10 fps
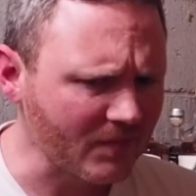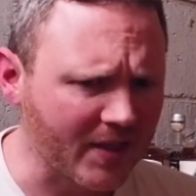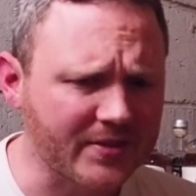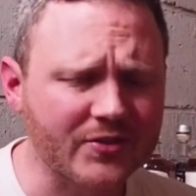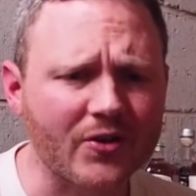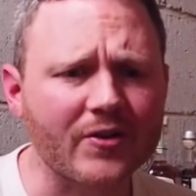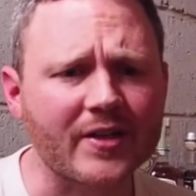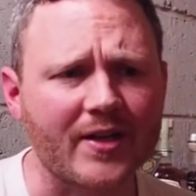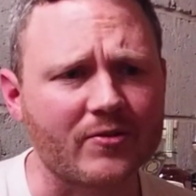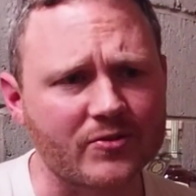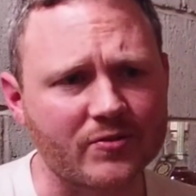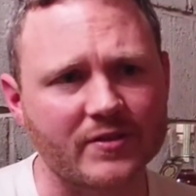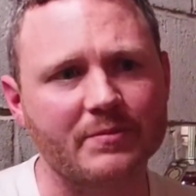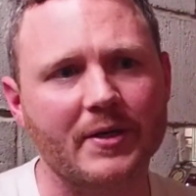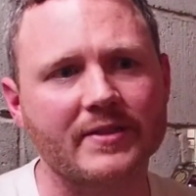It started out sort of
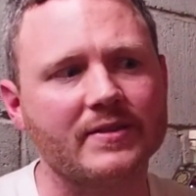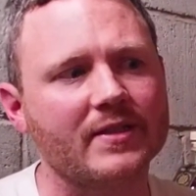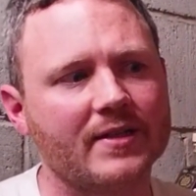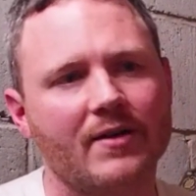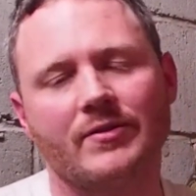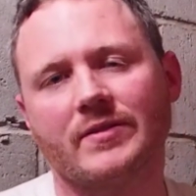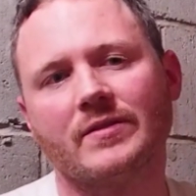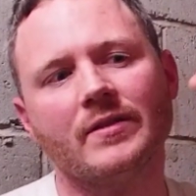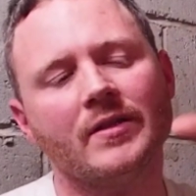spicy, and now it's